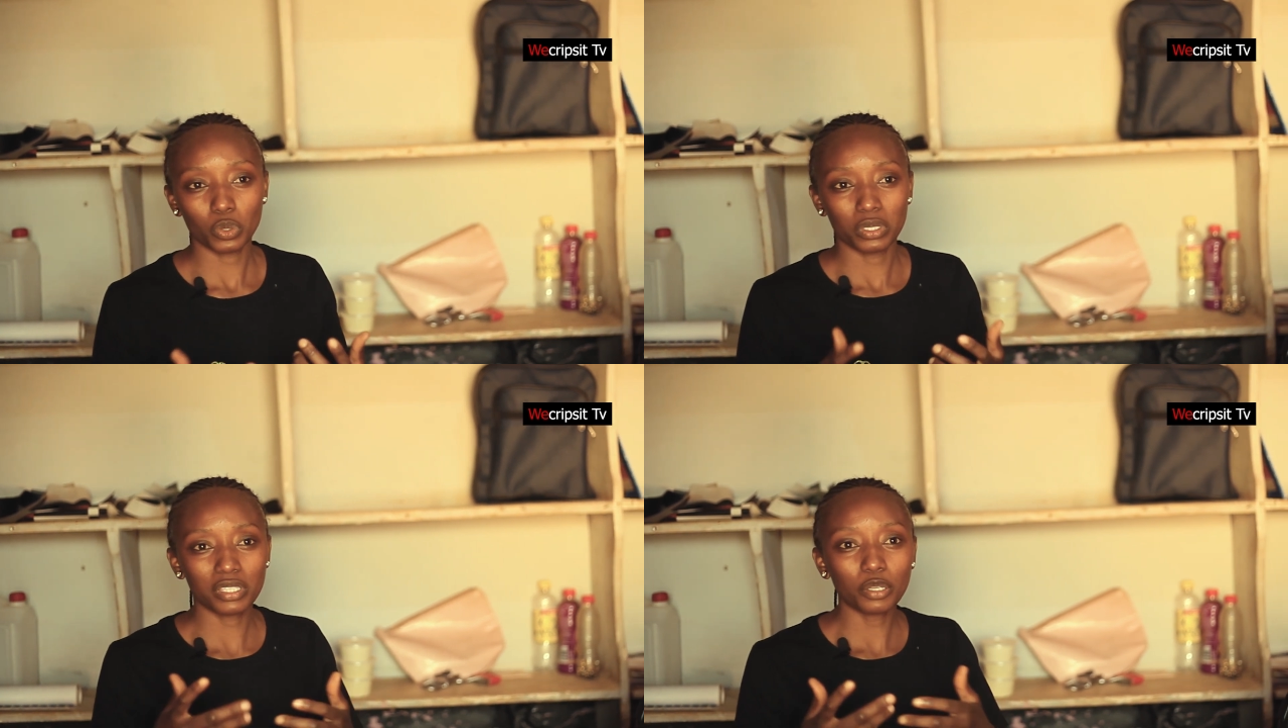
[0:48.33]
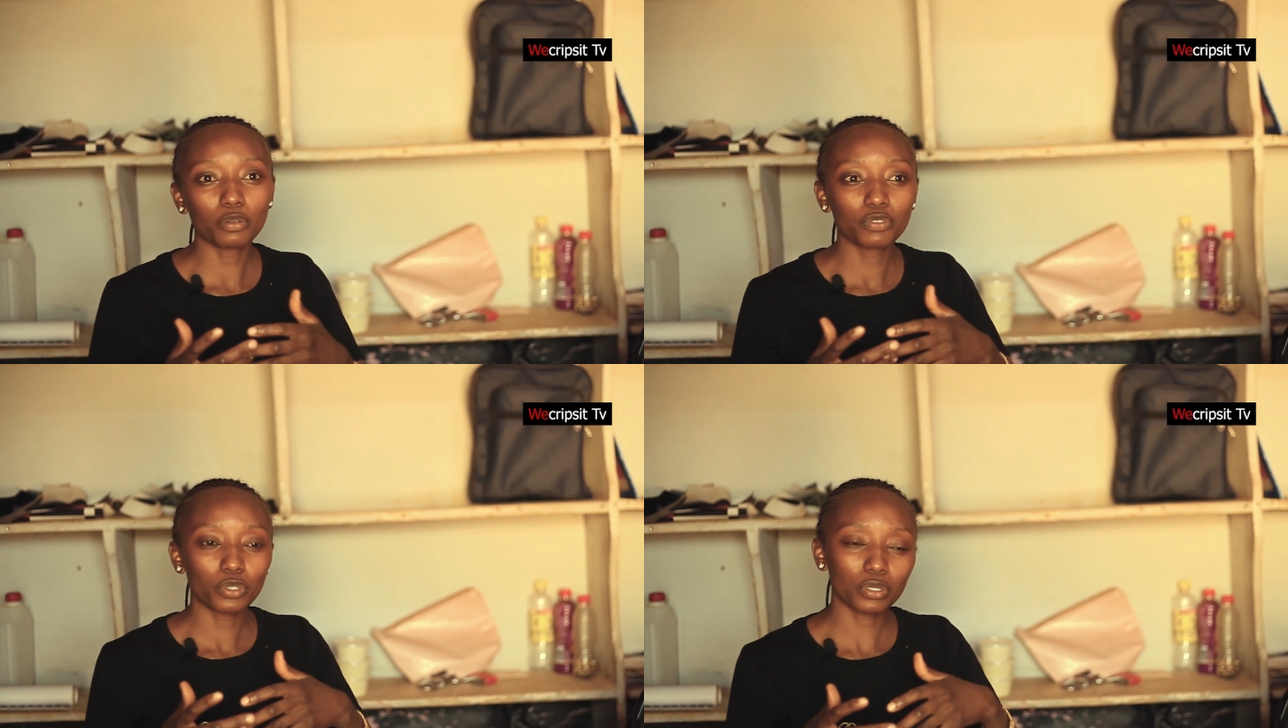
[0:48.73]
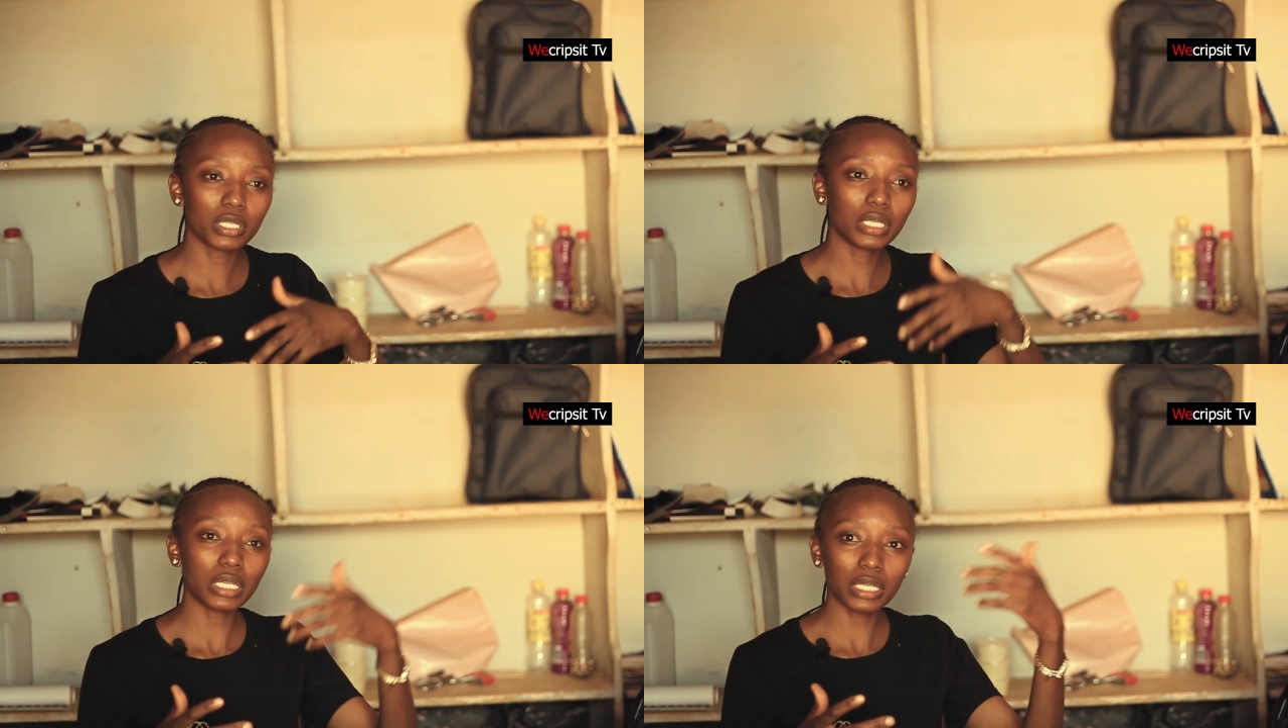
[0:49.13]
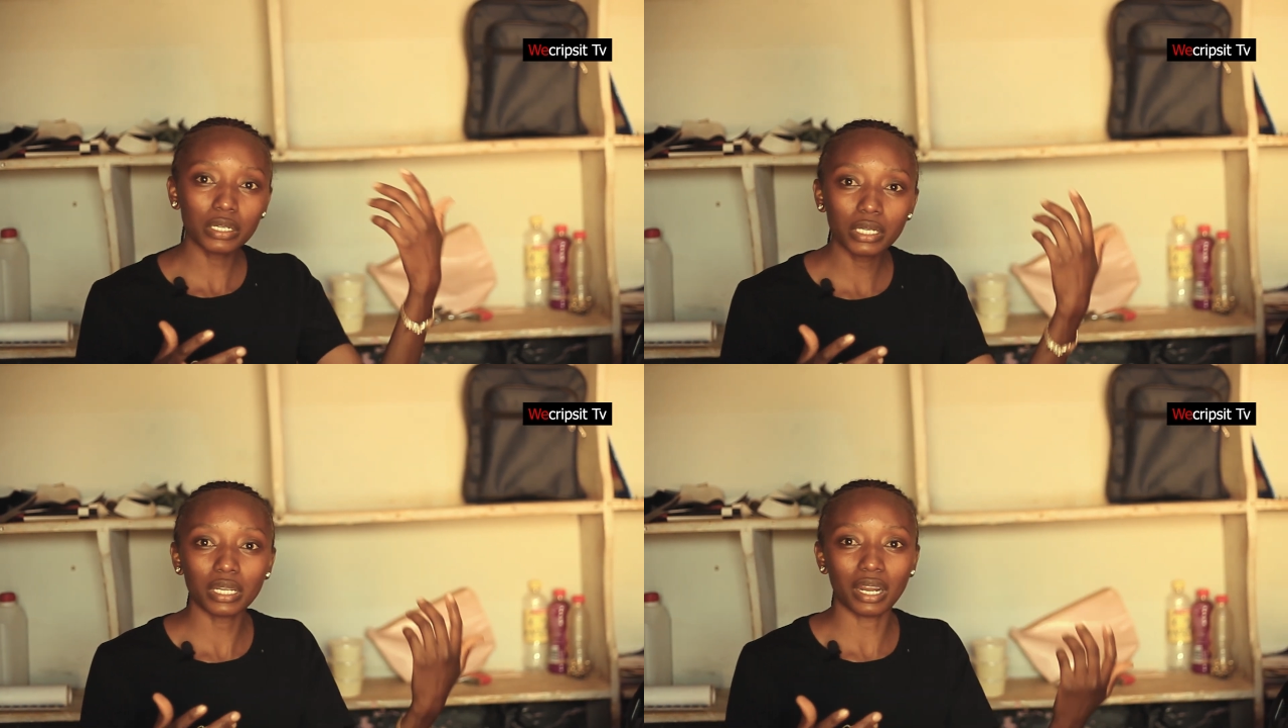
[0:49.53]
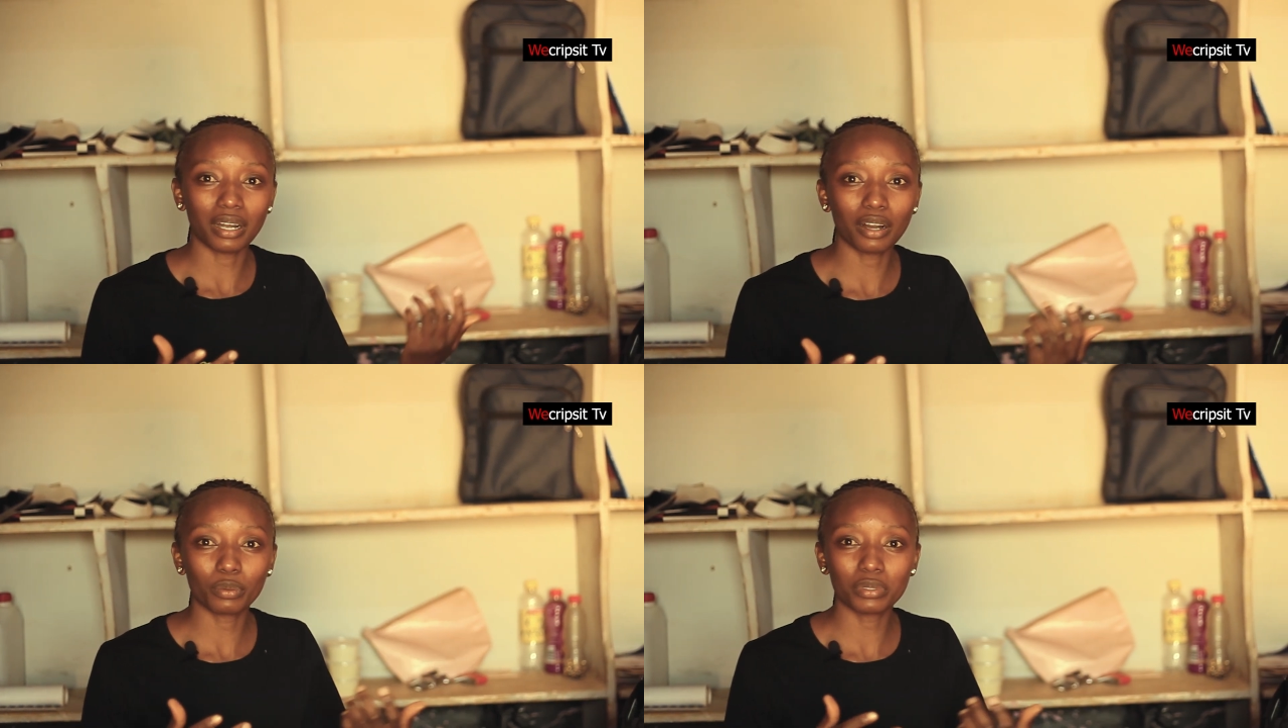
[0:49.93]
So instead of just lingering
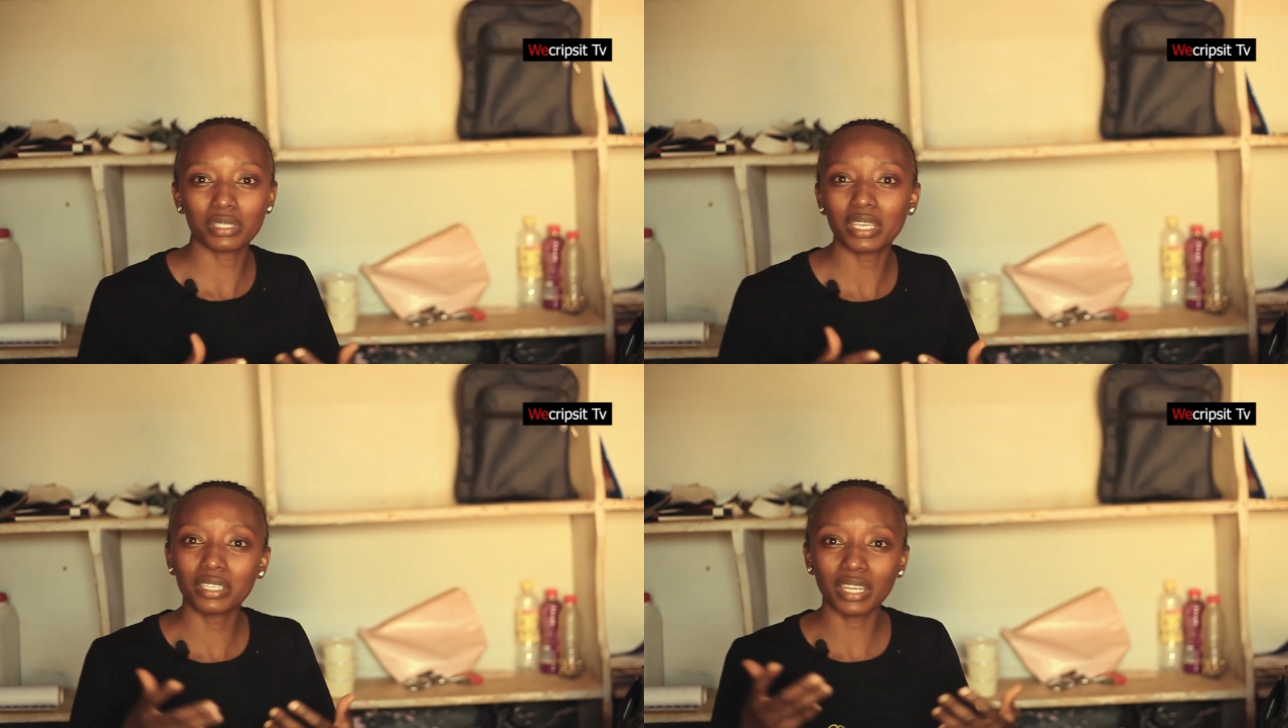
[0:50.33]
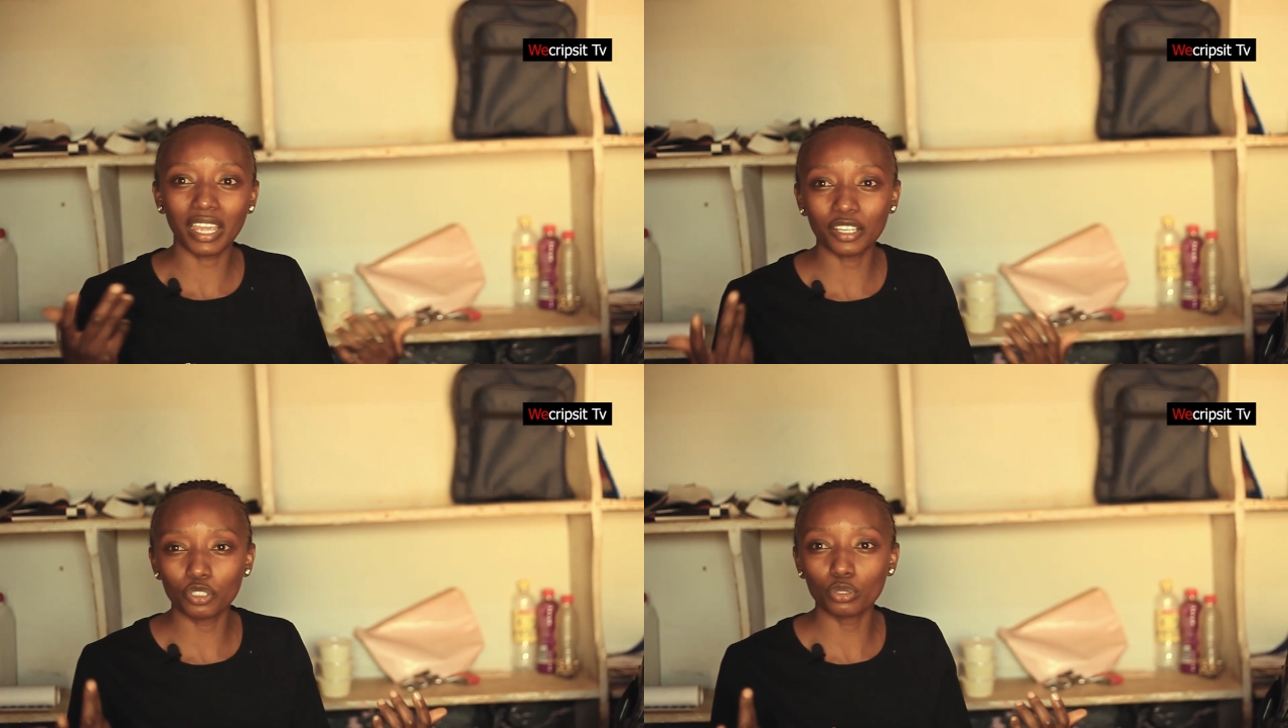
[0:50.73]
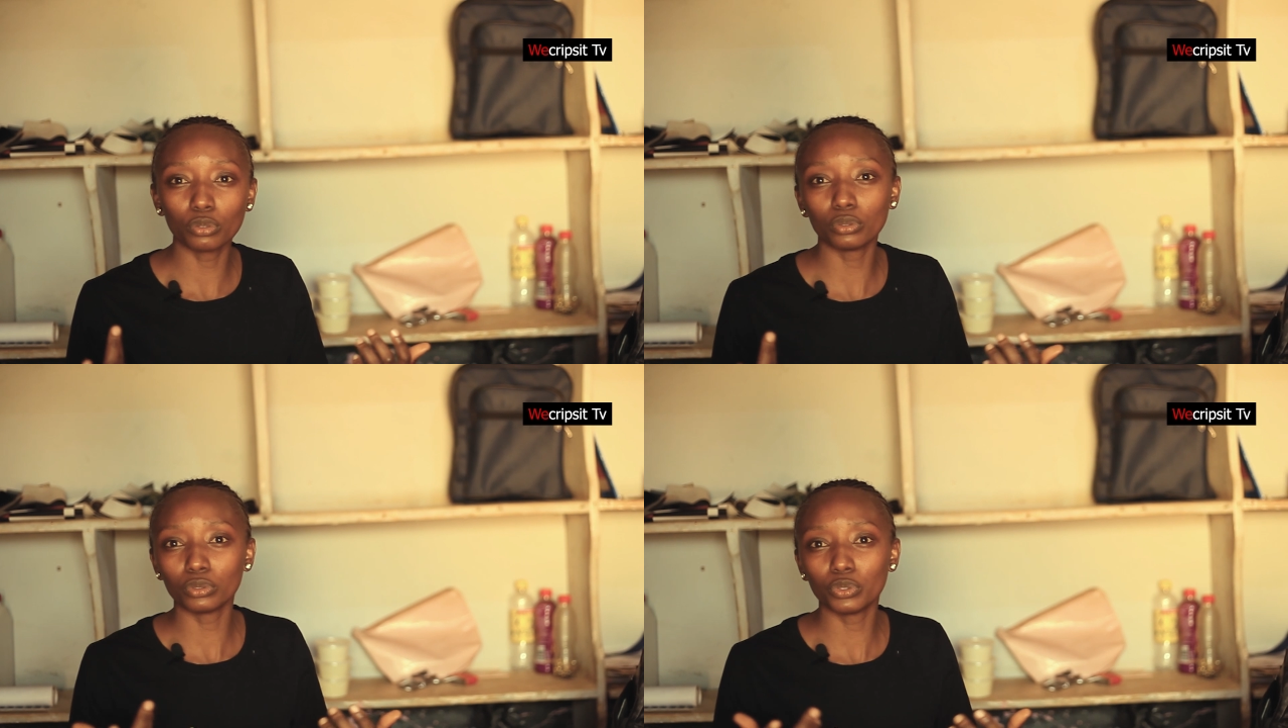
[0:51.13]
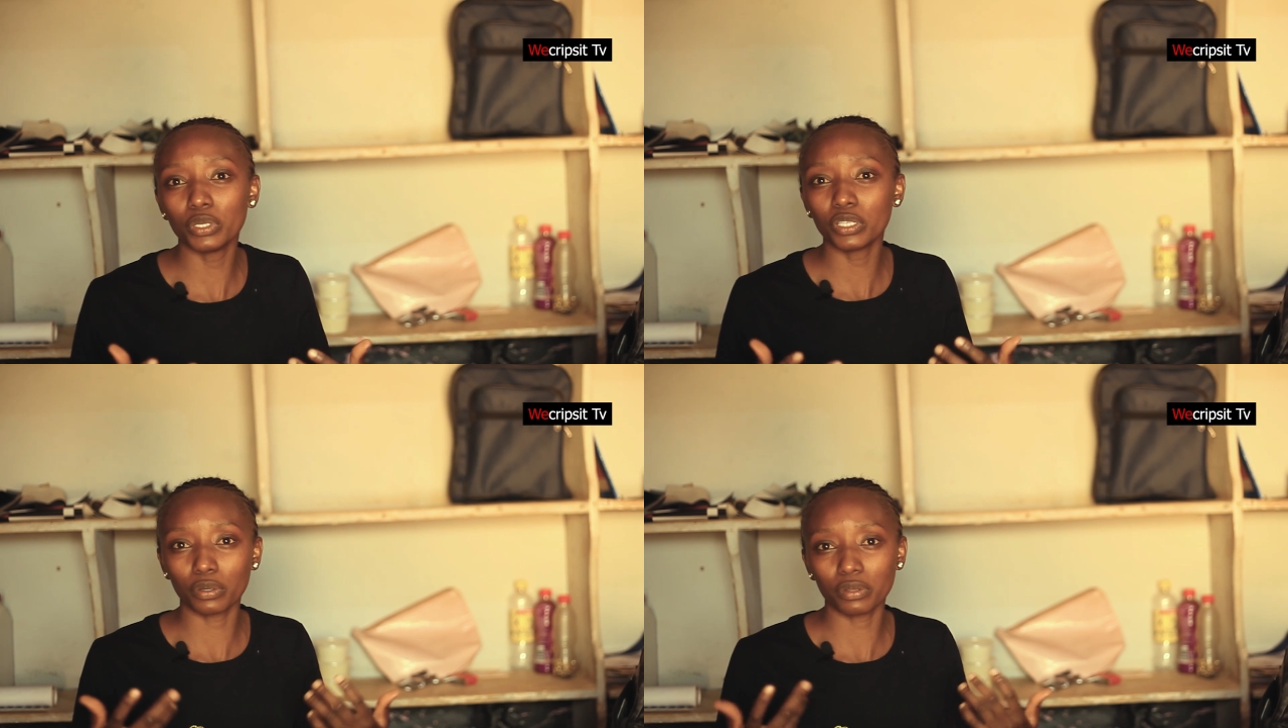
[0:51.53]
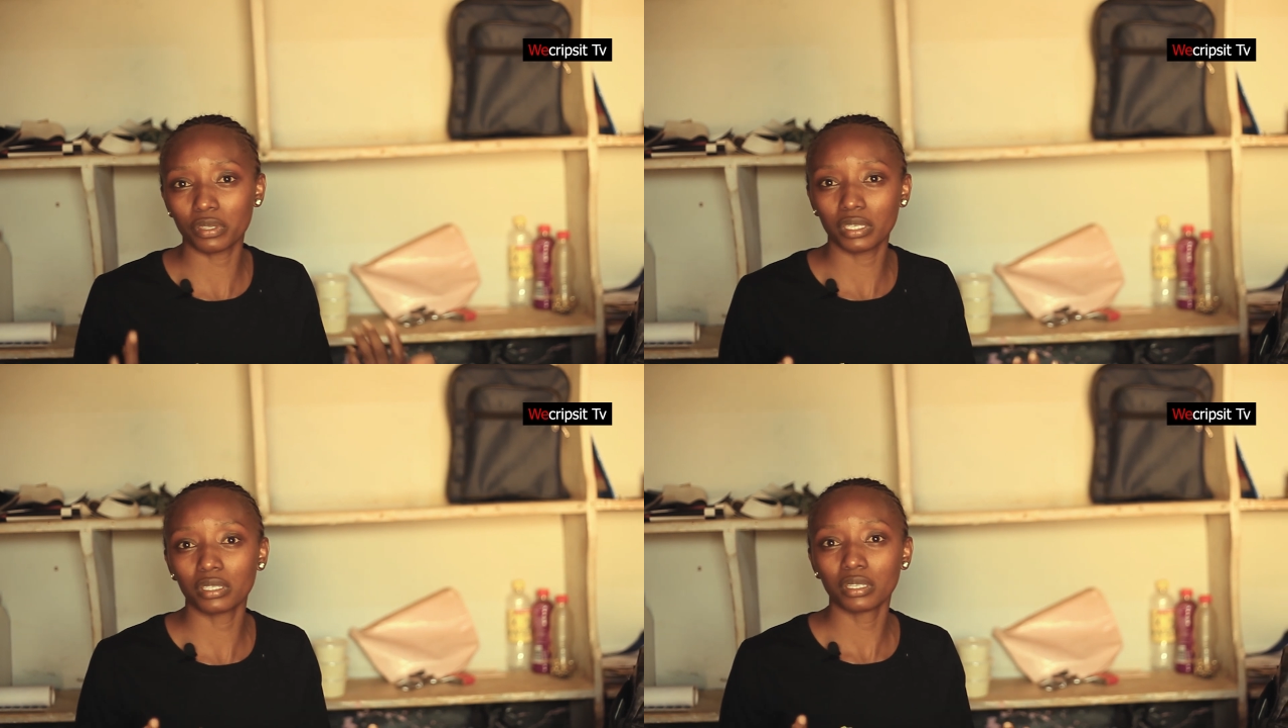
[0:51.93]
around, staying idle, doing nothing,